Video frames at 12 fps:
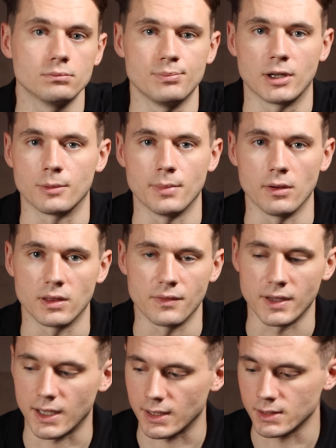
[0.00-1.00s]
pick up both if
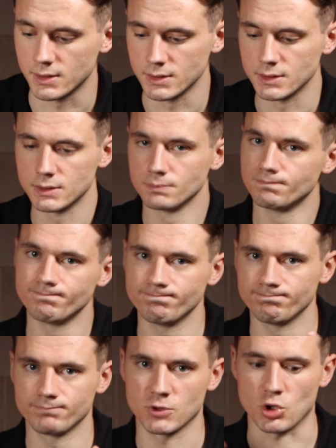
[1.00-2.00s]
you can.
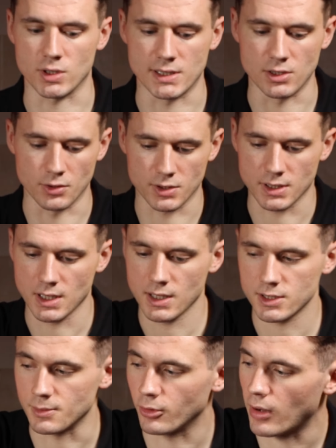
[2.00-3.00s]
Choice is yours.
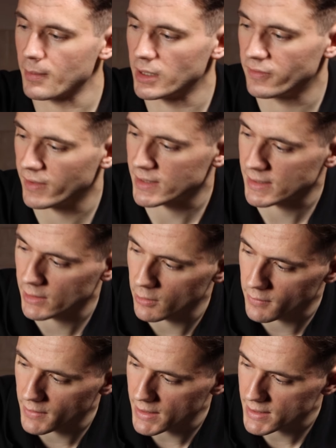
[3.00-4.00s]
Some great minifigures
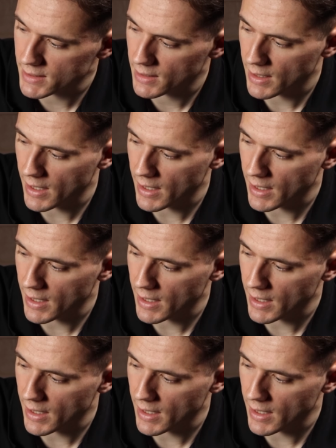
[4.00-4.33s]
included in this.